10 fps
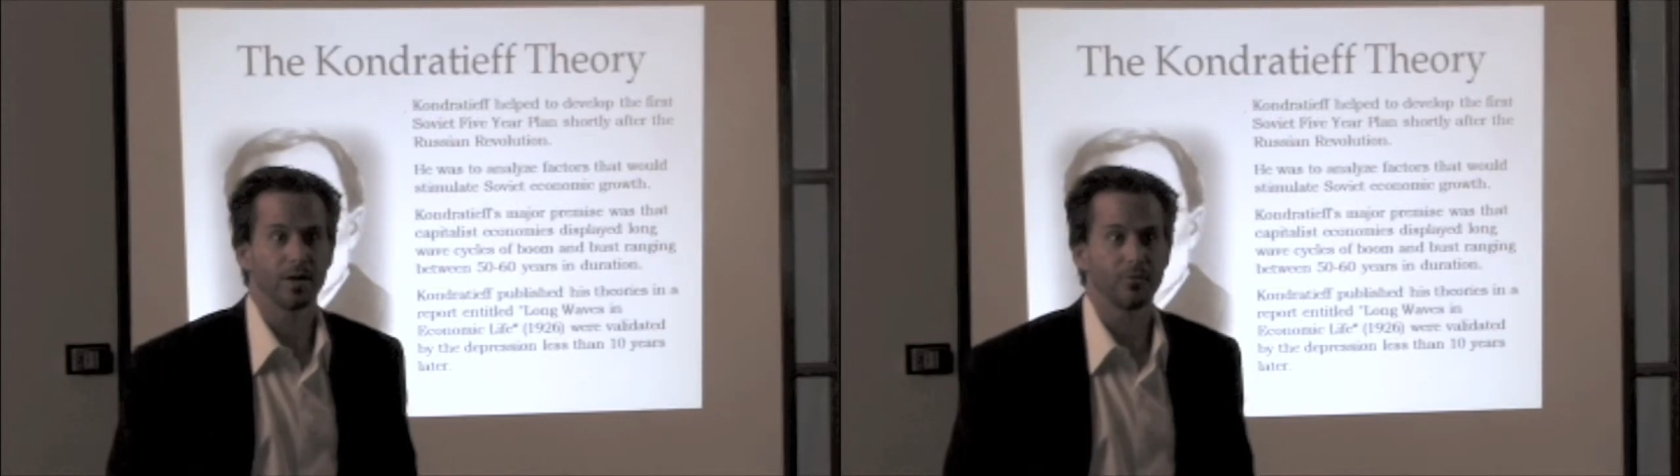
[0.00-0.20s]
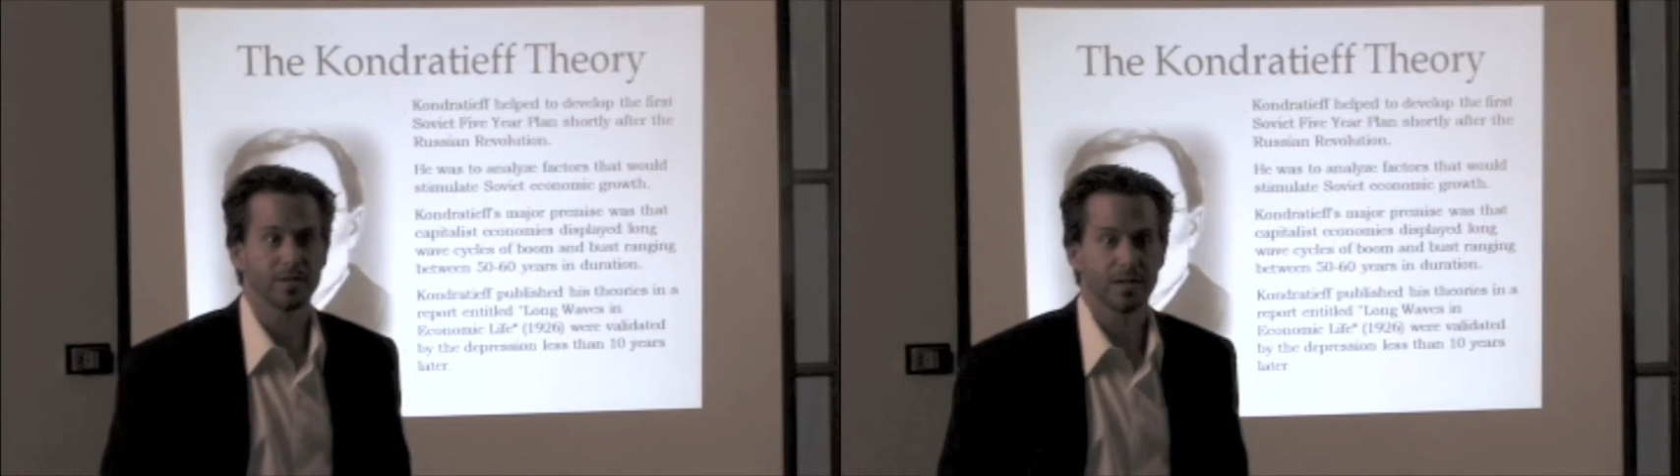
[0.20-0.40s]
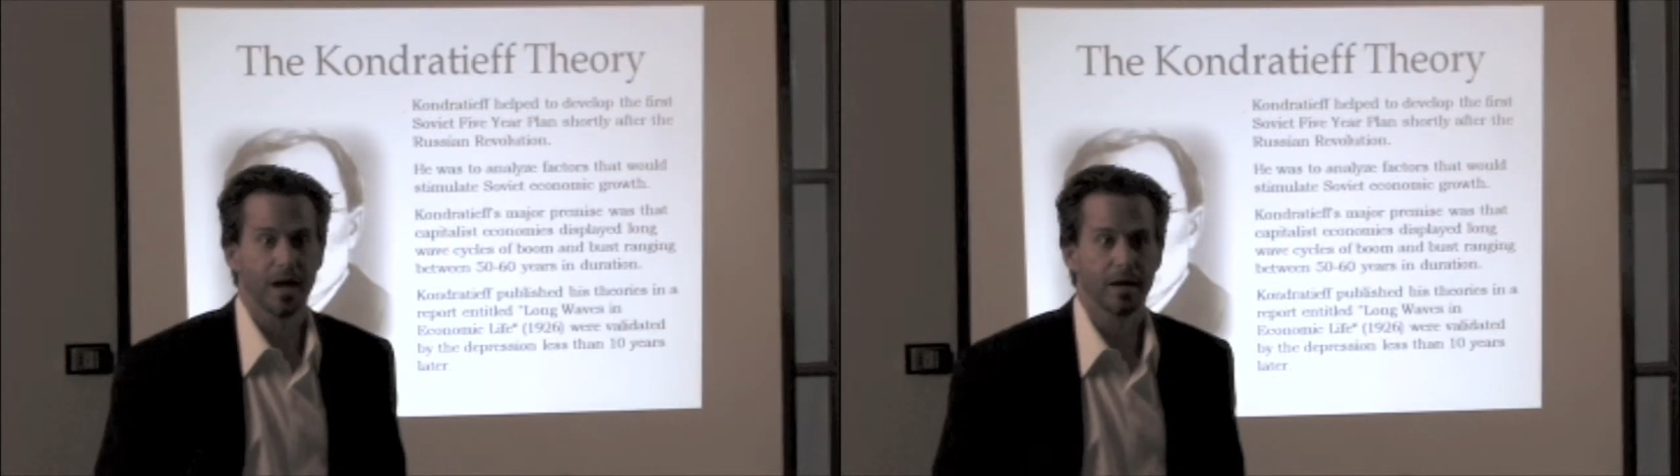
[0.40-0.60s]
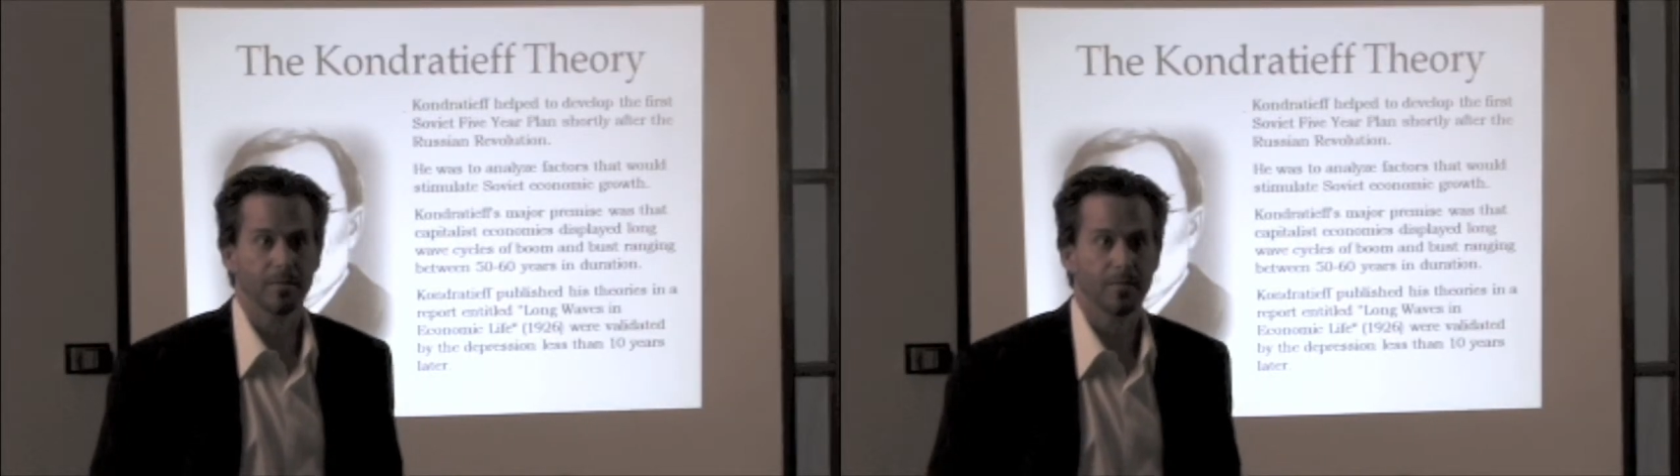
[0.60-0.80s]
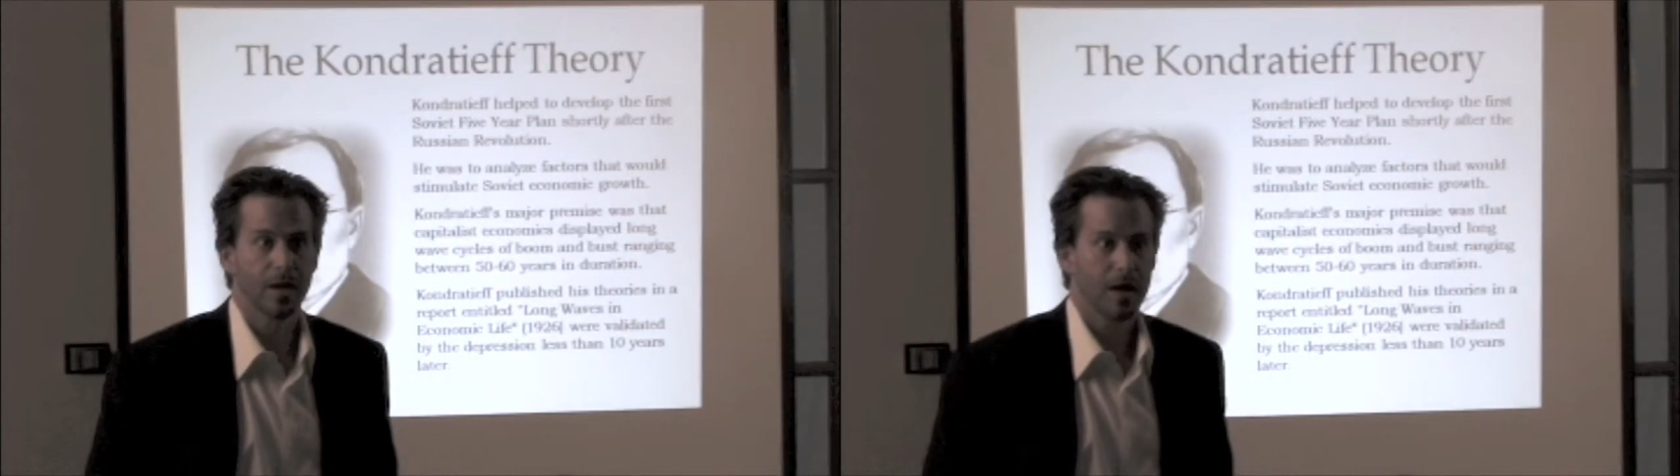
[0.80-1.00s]
what he was saying.
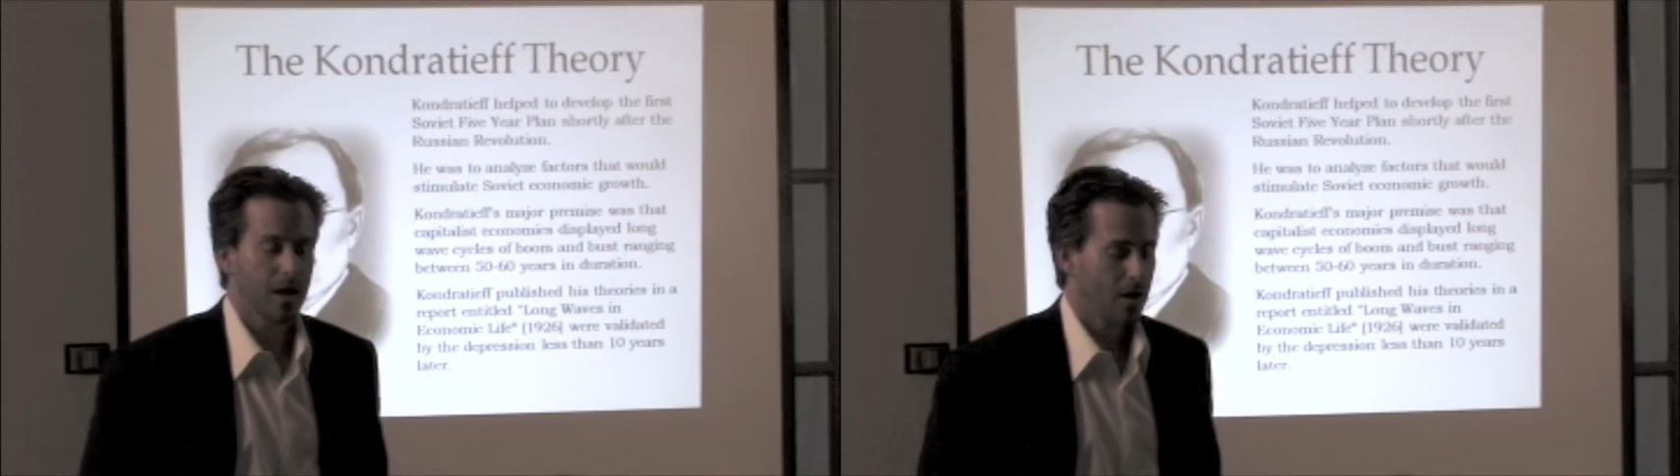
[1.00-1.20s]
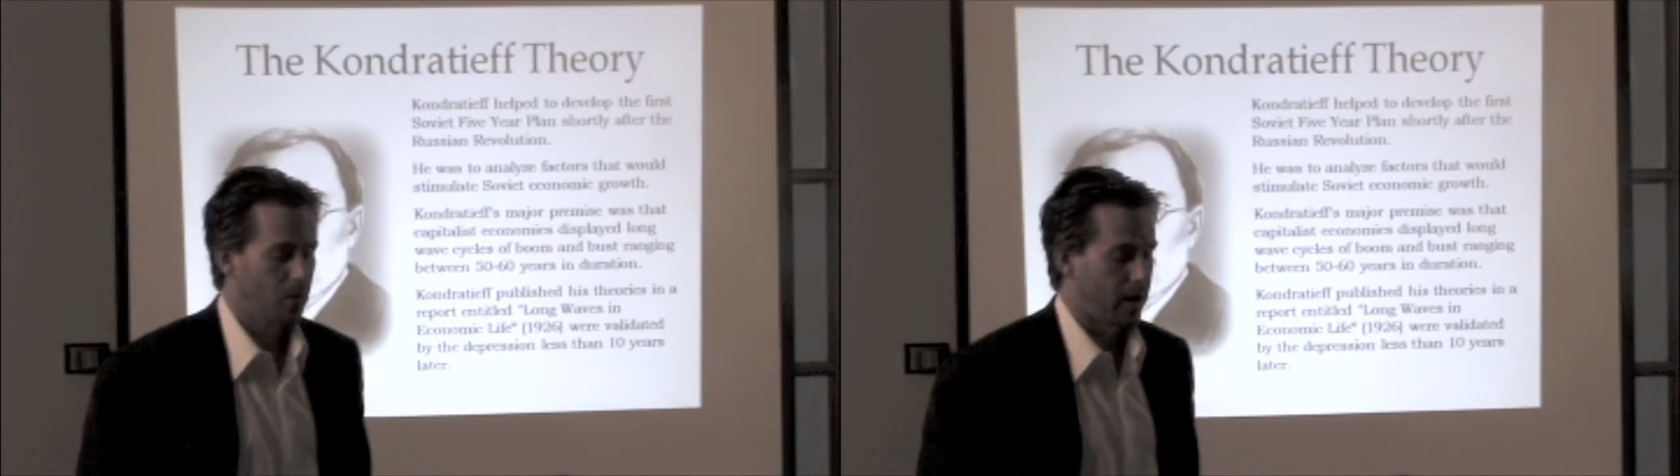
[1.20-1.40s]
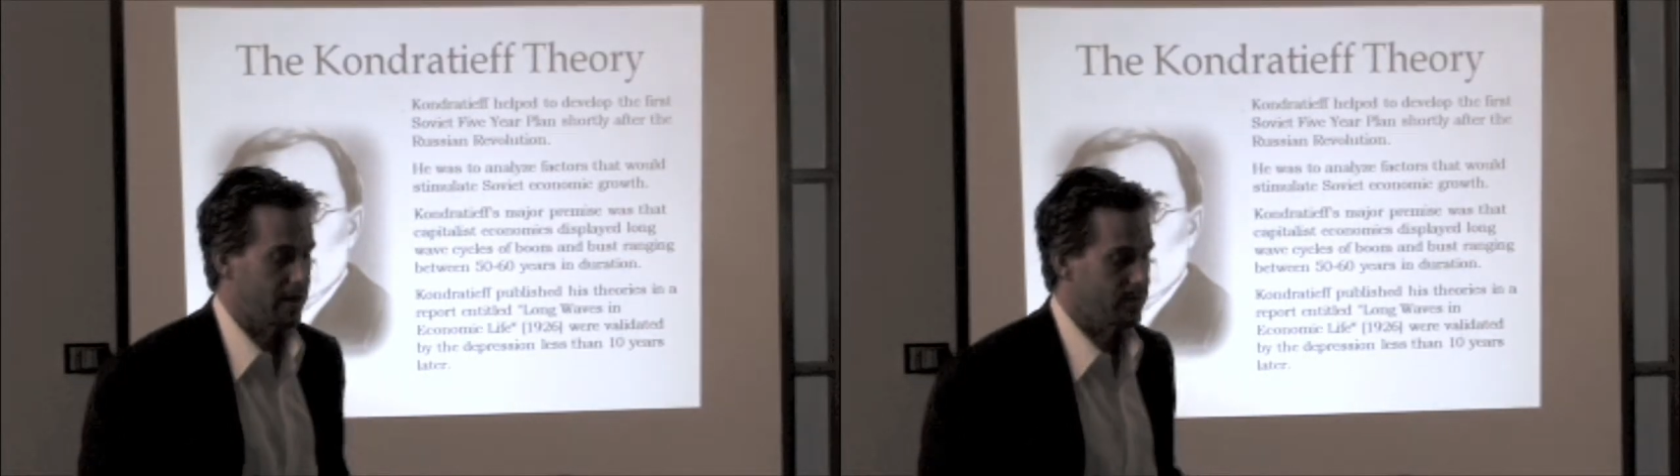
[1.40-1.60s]
Well,